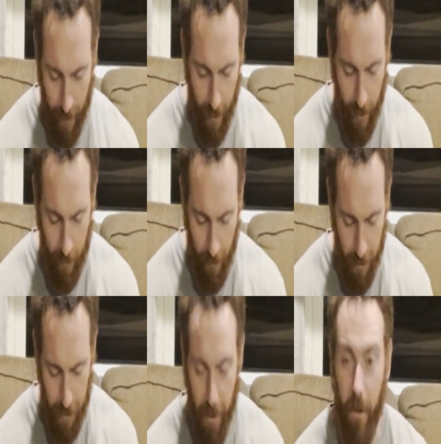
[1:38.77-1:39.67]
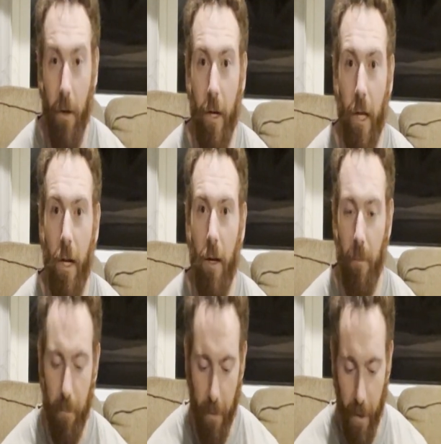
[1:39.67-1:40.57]
got a little shit on it.
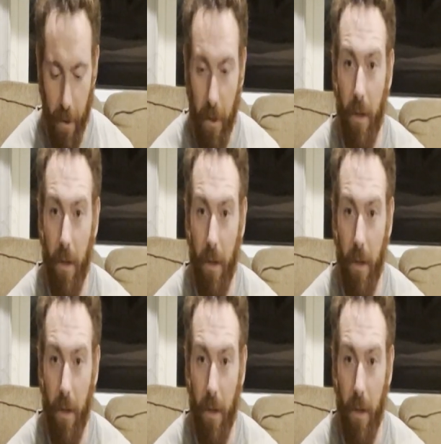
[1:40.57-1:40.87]
But